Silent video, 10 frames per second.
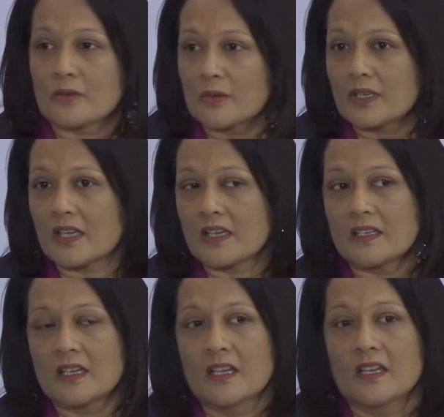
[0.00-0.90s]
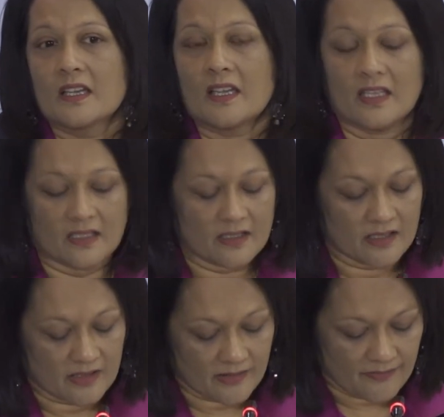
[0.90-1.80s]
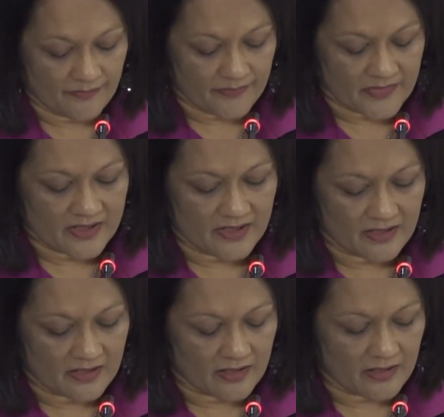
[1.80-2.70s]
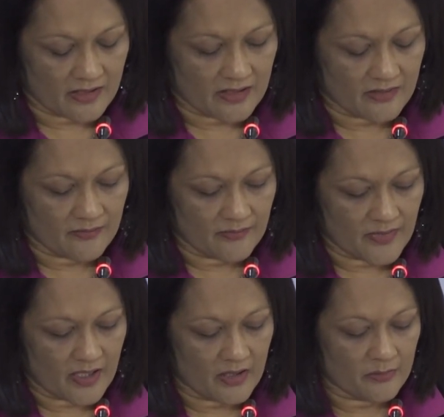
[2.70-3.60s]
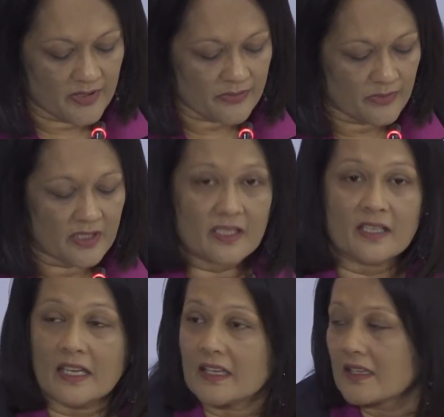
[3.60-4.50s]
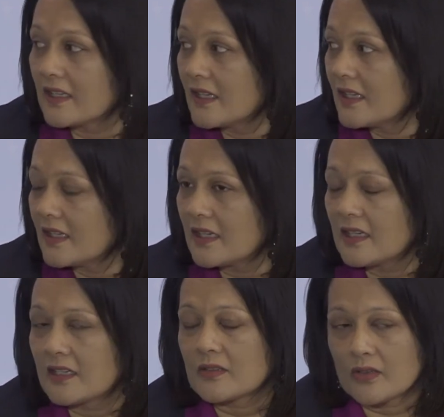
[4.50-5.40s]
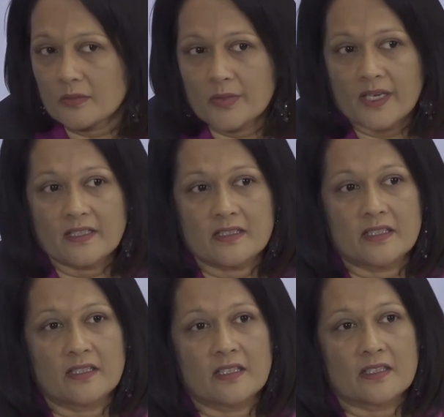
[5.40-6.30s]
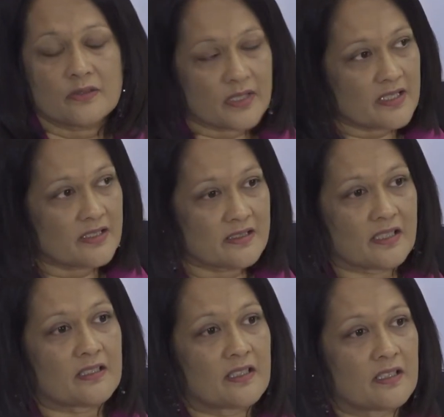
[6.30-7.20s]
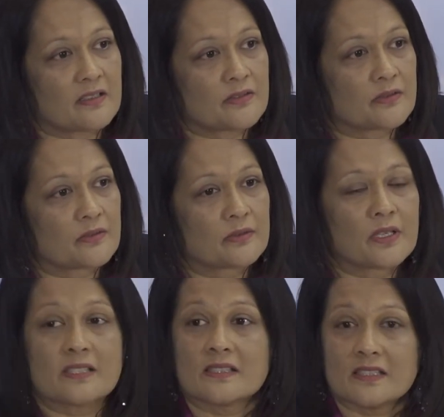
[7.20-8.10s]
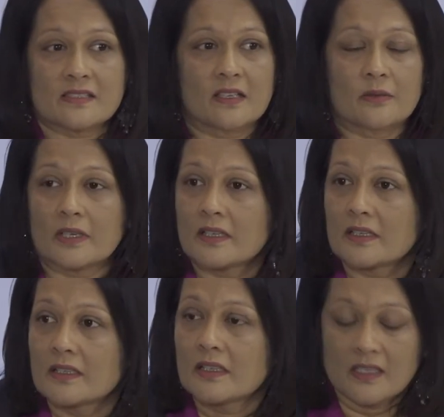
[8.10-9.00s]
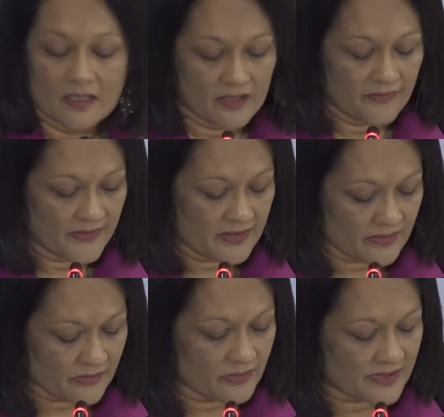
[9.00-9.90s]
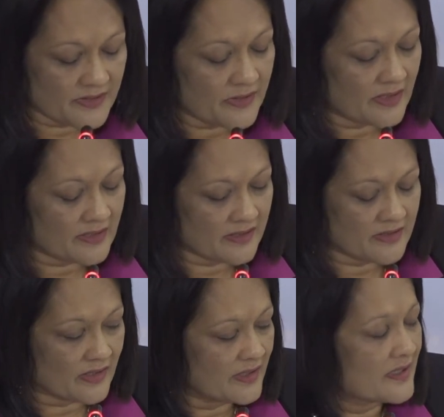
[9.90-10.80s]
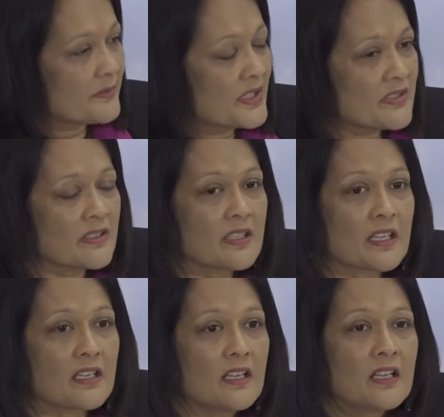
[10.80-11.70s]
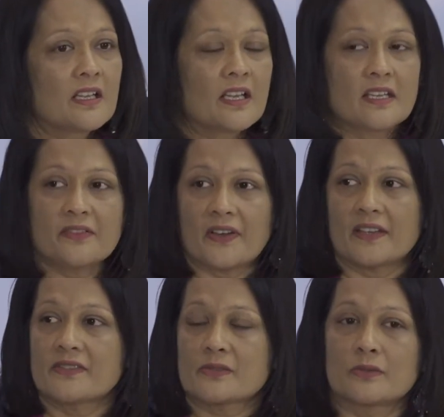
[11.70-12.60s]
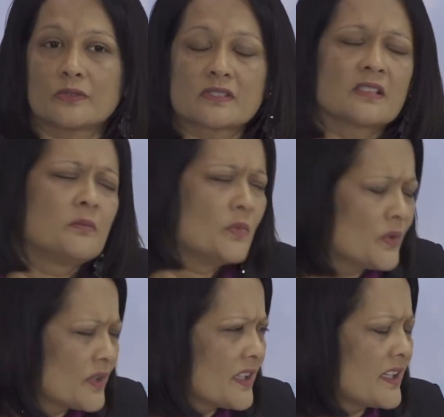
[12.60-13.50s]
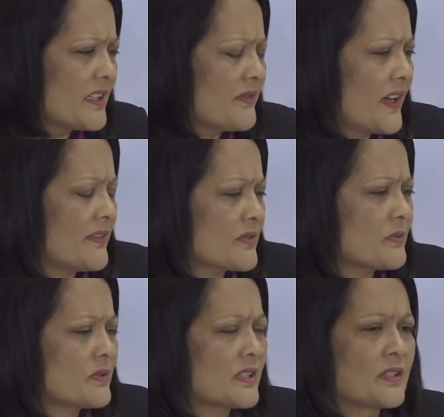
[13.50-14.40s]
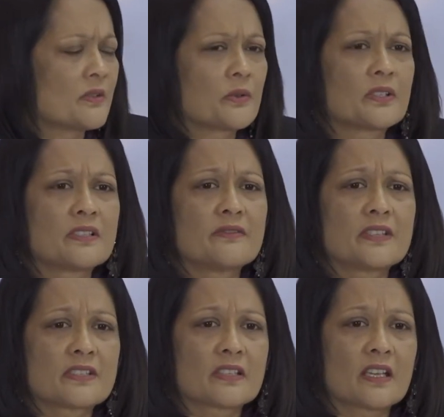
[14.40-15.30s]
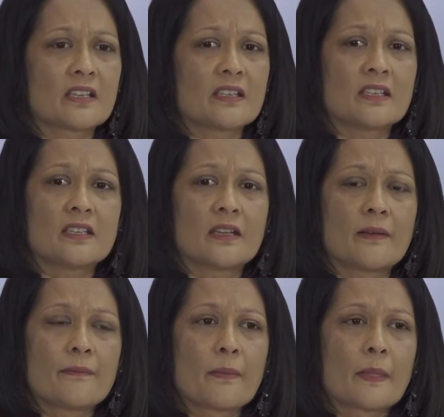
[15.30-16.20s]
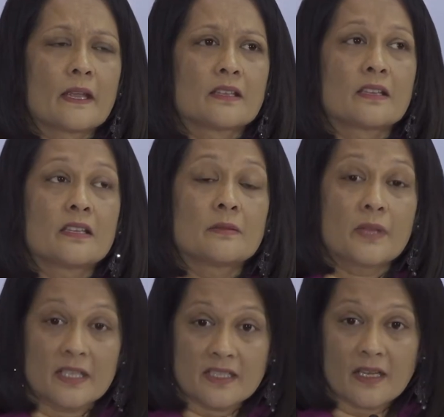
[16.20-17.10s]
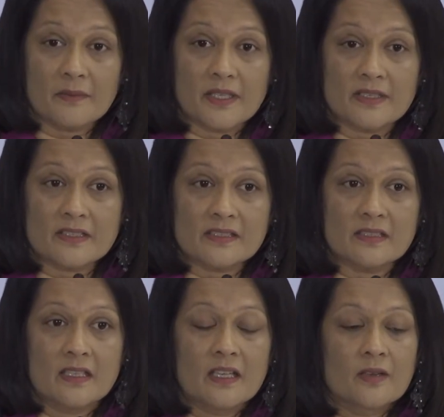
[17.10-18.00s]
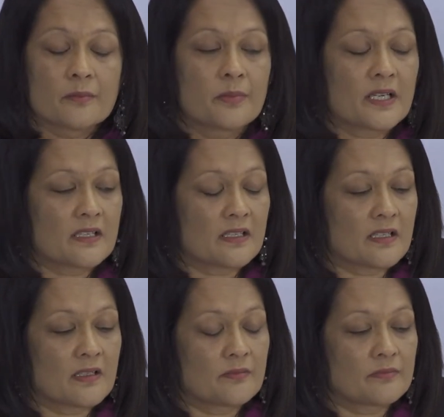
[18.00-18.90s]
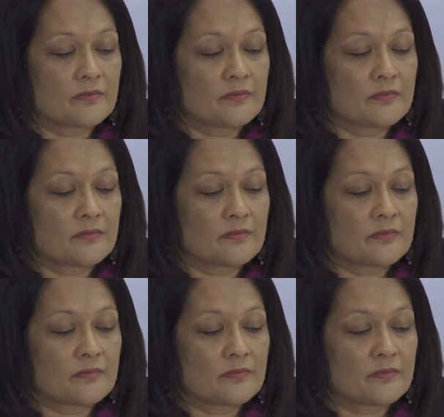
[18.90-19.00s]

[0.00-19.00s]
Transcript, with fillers: coordinate. And uh, see uh, how best we can again uh, collaborate in the education sector to assist our affected schools, etc. Yes, mention again, 85 schools, uh, more than 85 schools in the Northern Division and the, uh, the maritime areas, but uh,